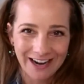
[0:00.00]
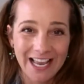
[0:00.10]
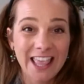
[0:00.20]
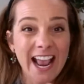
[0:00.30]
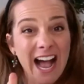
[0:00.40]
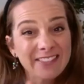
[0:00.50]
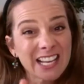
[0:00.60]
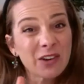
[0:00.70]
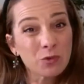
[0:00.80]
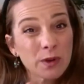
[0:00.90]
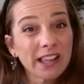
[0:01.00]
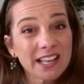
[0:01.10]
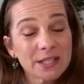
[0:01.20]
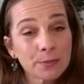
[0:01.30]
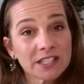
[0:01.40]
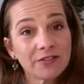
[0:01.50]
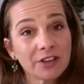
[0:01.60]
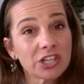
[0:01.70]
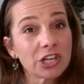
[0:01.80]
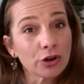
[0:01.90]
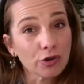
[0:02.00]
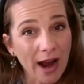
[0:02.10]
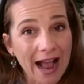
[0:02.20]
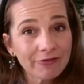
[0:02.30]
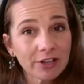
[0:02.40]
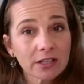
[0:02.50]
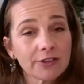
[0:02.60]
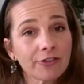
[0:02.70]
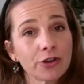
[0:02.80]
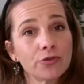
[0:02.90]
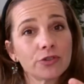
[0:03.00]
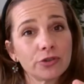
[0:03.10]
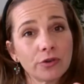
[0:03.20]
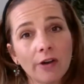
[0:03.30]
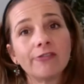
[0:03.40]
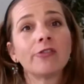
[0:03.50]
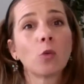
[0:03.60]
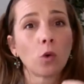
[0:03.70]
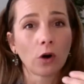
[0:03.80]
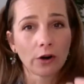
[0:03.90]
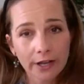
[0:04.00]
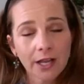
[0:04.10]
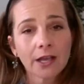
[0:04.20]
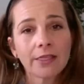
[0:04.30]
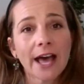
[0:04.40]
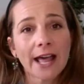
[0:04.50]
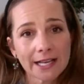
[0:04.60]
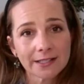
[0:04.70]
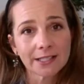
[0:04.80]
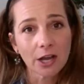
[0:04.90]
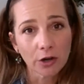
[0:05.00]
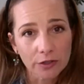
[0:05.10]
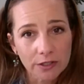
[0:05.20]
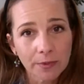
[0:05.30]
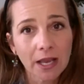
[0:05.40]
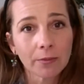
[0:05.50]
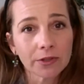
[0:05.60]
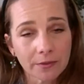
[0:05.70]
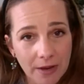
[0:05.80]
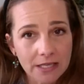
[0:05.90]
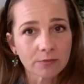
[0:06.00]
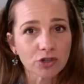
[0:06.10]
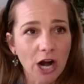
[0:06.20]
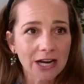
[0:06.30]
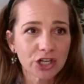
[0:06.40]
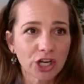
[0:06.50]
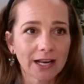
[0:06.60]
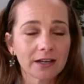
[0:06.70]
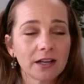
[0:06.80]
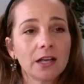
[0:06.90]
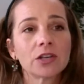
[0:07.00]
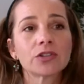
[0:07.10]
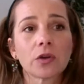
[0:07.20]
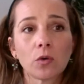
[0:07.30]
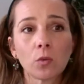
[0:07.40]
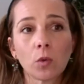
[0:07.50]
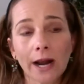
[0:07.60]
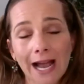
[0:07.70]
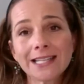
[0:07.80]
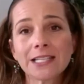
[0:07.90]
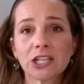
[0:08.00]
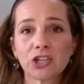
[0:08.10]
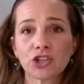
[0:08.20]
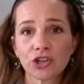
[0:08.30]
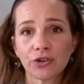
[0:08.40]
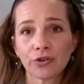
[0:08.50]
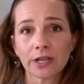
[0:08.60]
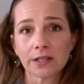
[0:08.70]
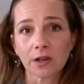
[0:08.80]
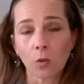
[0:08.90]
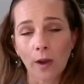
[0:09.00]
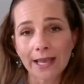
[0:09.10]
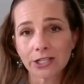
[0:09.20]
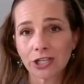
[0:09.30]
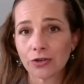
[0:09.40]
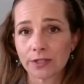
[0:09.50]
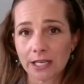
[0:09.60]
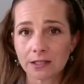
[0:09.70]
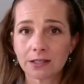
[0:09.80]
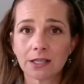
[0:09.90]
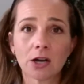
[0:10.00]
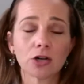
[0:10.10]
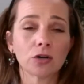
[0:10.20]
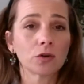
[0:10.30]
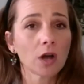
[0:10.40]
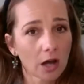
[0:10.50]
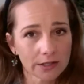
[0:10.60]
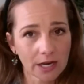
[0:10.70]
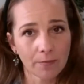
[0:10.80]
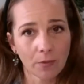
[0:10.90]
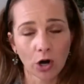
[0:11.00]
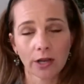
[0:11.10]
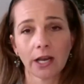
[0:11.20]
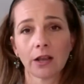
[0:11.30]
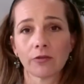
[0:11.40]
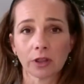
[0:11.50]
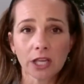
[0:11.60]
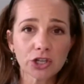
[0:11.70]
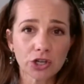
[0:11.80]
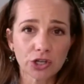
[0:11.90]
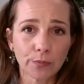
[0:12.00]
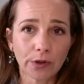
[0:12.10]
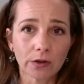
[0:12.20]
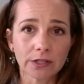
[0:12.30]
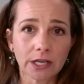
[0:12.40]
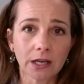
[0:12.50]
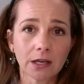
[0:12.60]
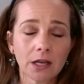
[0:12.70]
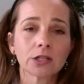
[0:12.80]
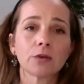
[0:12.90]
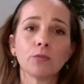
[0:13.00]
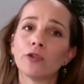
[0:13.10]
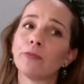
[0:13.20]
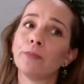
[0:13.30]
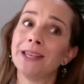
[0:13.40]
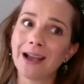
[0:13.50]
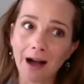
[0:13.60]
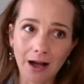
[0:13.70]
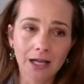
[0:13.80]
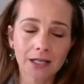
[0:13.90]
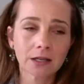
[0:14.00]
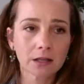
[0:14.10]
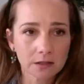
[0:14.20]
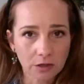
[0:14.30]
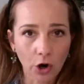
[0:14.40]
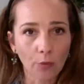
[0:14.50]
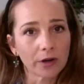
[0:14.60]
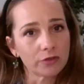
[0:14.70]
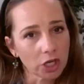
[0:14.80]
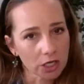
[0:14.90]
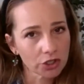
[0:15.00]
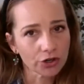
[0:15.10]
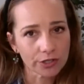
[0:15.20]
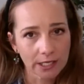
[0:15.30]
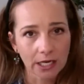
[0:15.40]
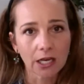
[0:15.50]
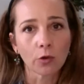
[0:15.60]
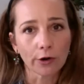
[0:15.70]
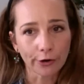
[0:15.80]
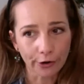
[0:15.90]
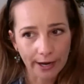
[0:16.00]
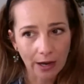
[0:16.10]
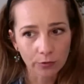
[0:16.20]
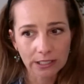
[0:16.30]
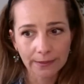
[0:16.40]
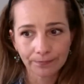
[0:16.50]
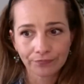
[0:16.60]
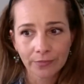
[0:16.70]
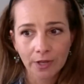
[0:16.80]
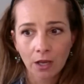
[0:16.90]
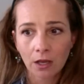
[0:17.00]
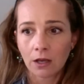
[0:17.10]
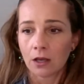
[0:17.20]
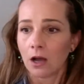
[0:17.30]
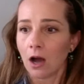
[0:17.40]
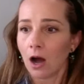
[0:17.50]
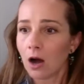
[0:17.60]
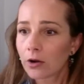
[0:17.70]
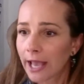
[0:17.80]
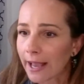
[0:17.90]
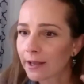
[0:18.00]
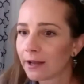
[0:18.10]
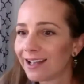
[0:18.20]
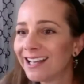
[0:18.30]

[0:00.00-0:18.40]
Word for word: right? They have to get really specific geographically for you to afford that SEO and to be able to make some traction. So, what I teach you is a way to use SEO, content marketing, and relationship building to move beyond the scope of just your city or your county. Okay.